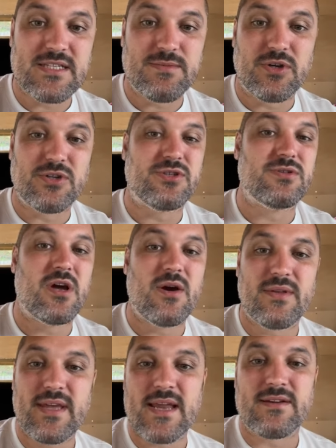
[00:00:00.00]
because you know
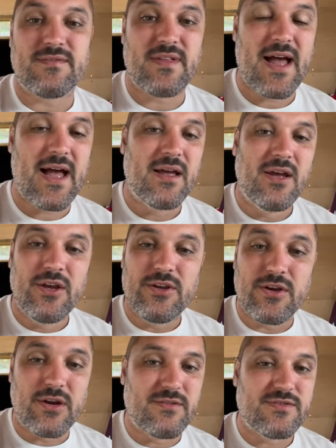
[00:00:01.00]
at the end of that you're
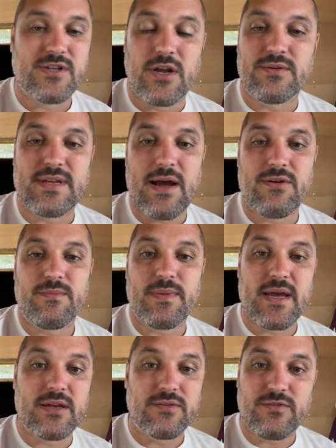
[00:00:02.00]
going to have slowed down a
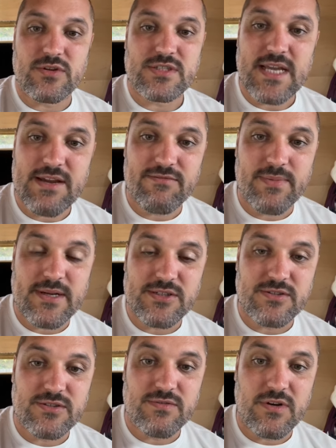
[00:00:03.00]
bit and you've got a state
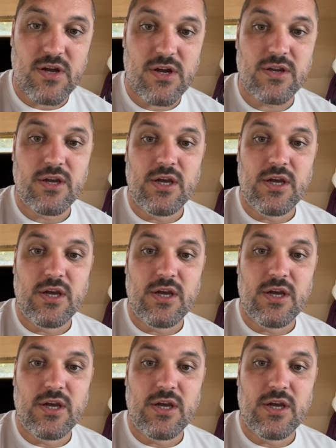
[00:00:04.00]
pension to rely on.